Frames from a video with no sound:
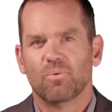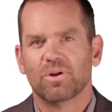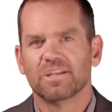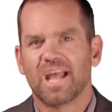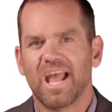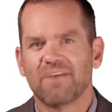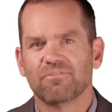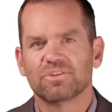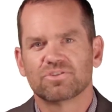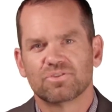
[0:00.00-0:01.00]
what an
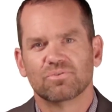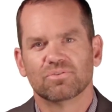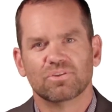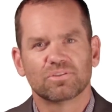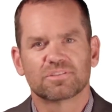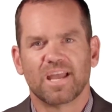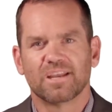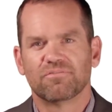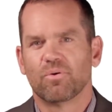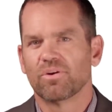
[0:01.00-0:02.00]
average student looks
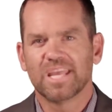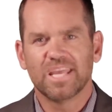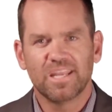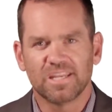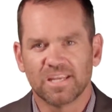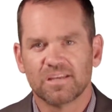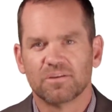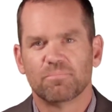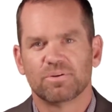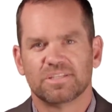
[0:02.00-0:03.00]
like for any
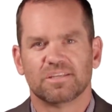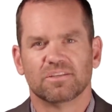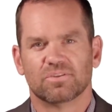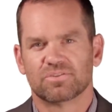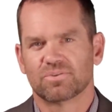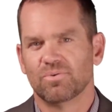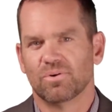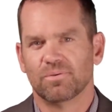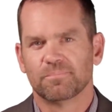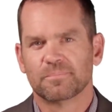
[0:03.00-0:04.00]
particular
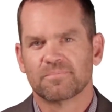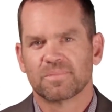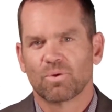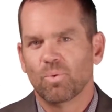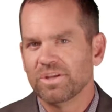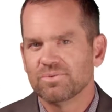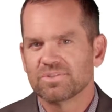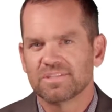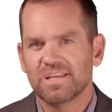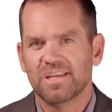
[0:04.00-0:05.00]
school. What you
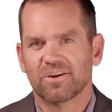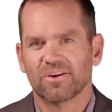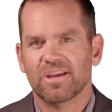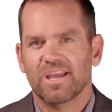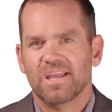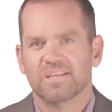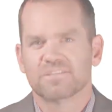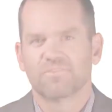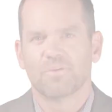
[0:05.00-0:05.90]
see here is